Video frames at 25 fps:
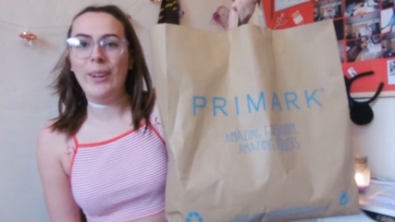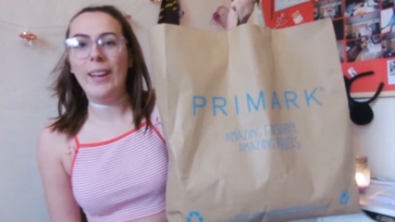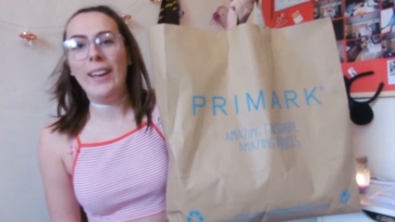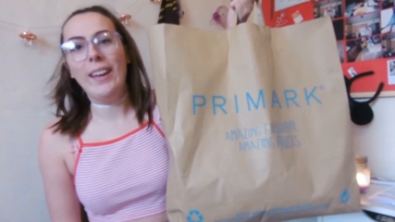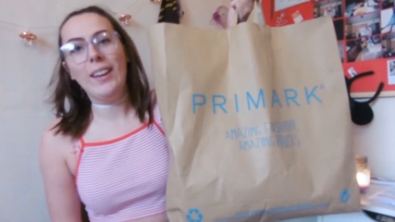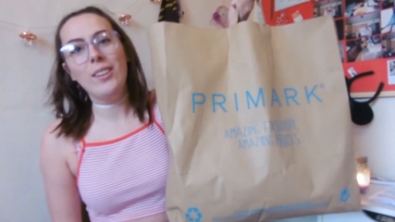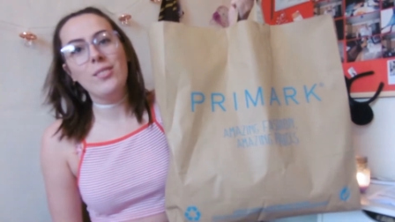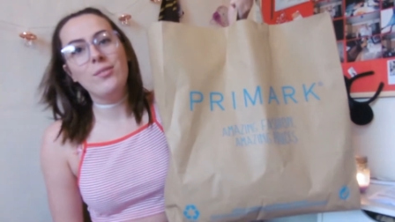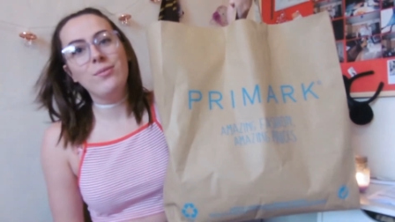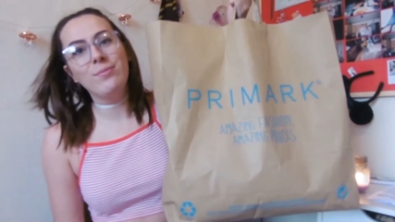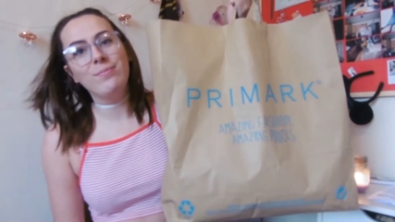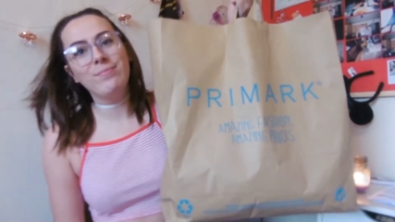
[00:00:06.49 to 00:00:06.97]

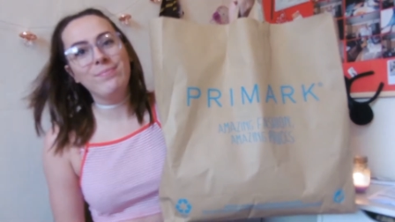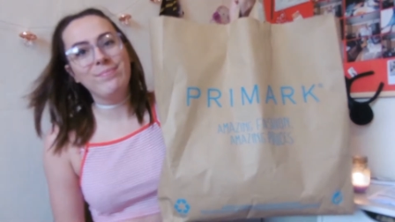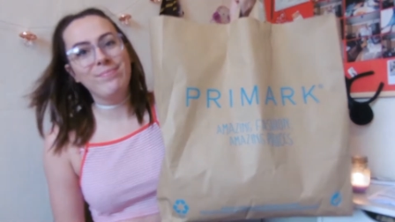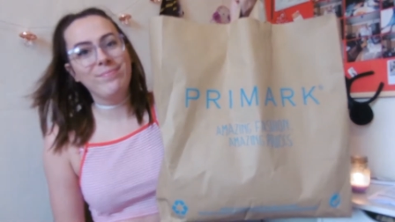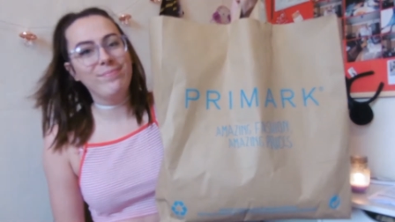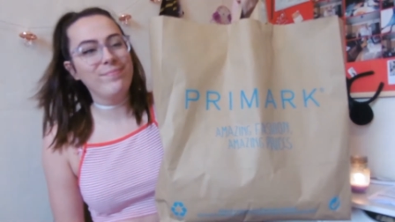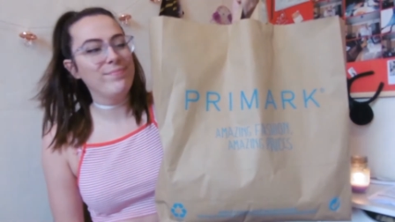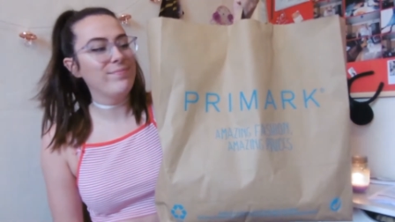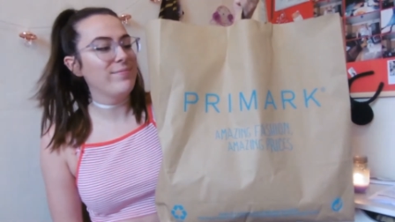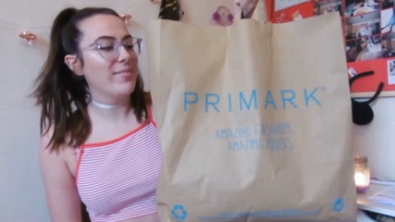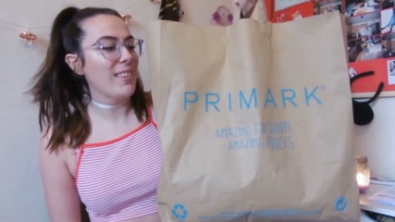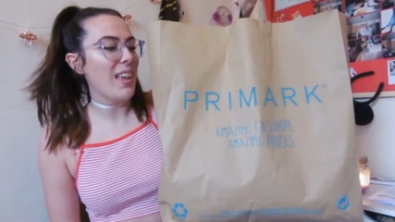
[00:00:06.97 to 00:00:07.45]
it.
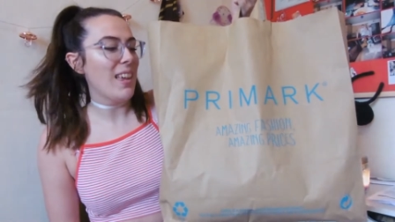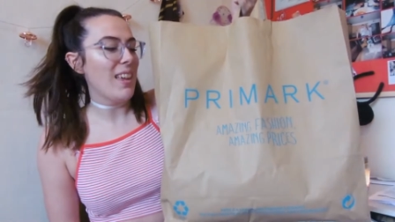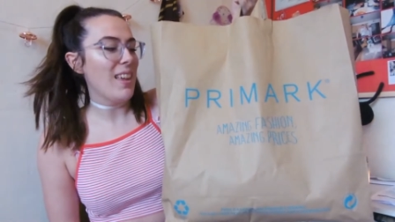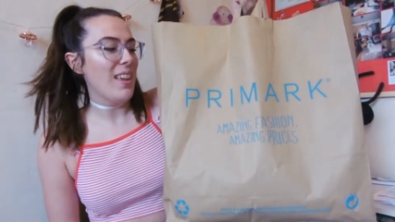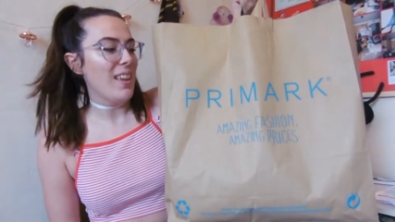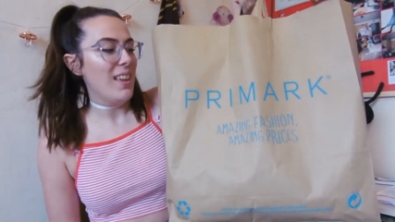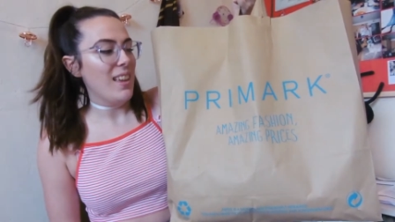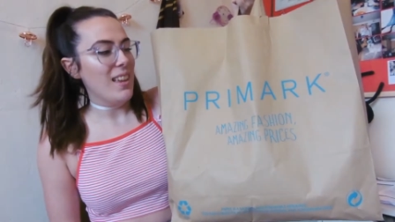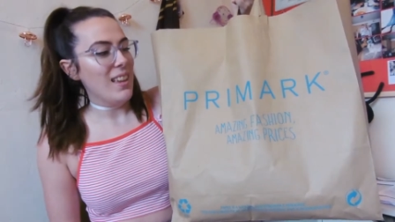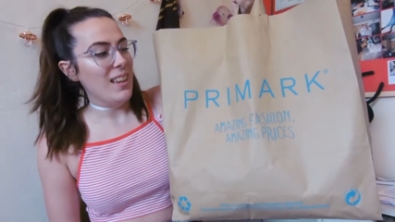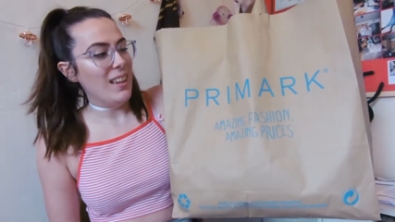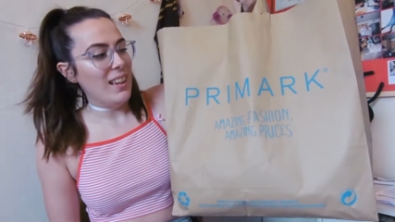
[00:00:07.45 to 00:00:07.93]

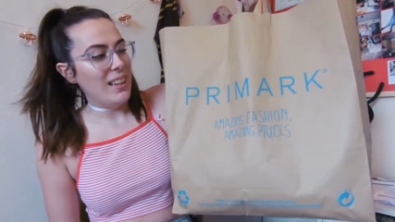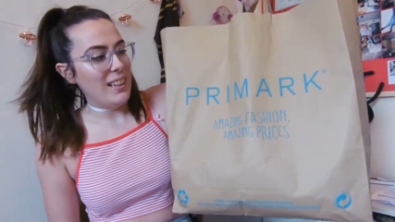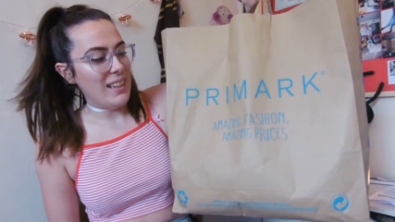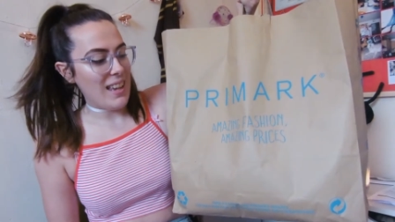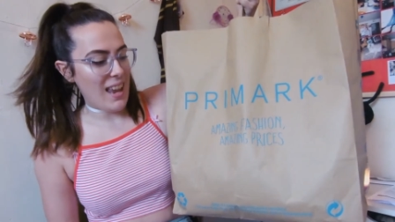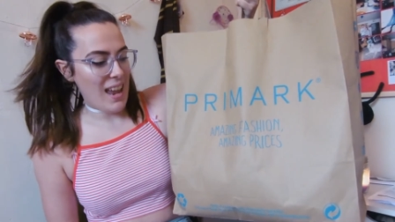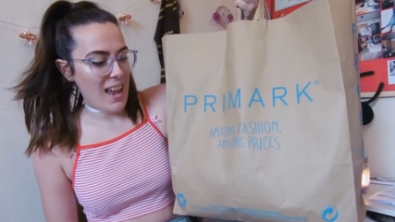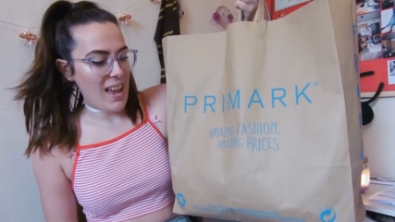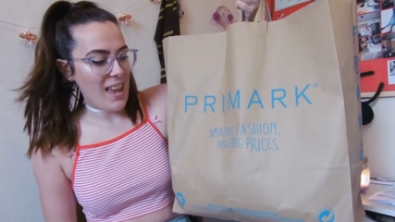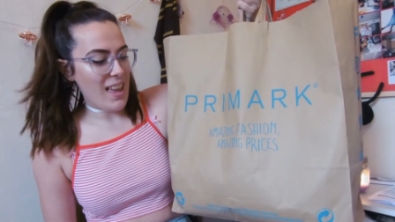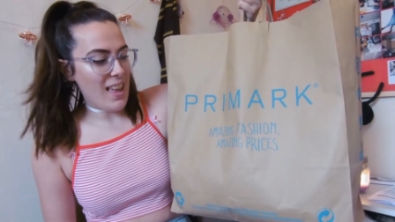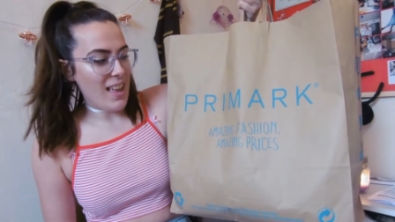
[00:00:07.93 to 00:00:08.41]

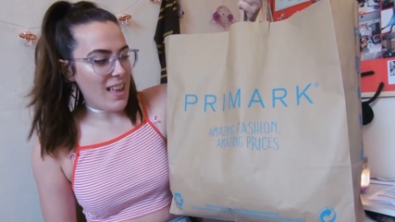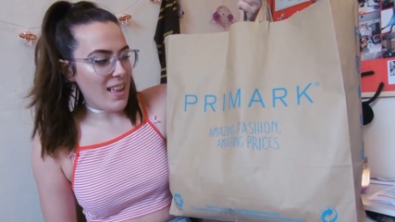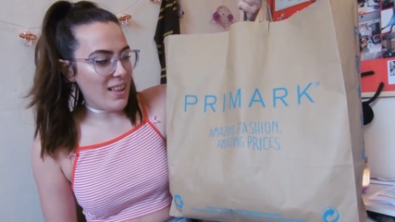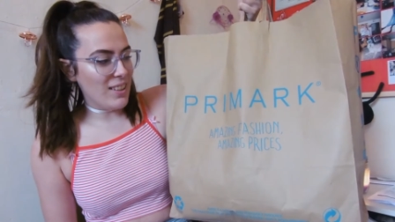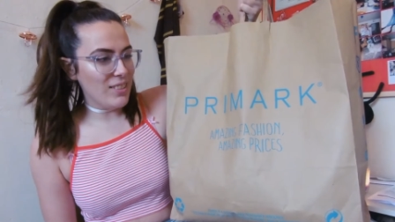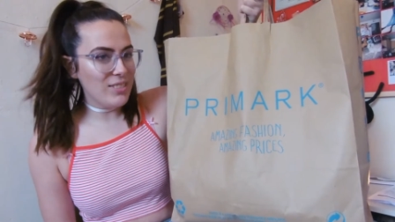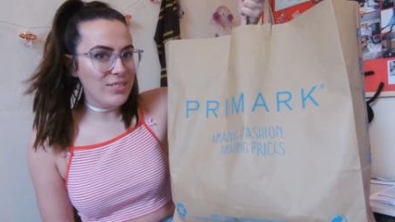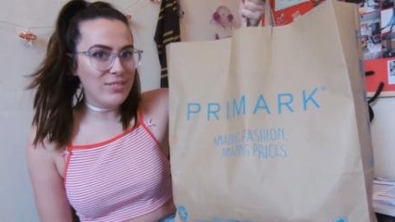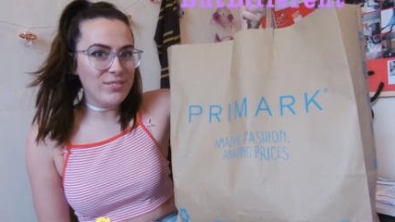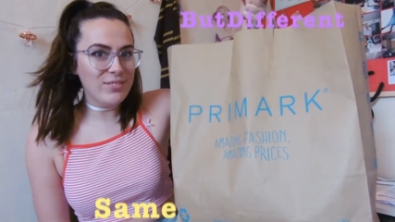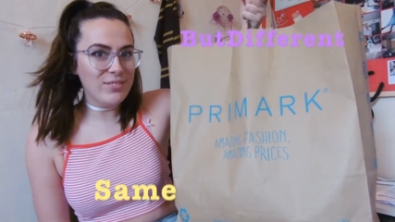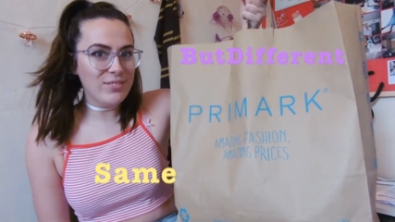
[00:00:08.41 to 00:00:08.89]

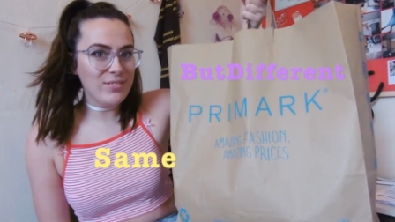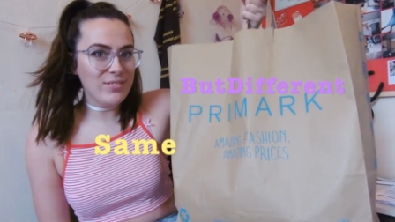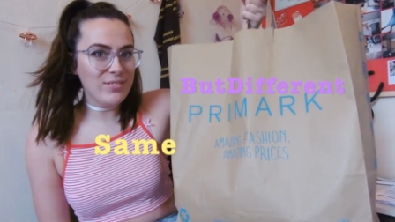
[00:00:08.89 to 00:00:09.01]
Yeah.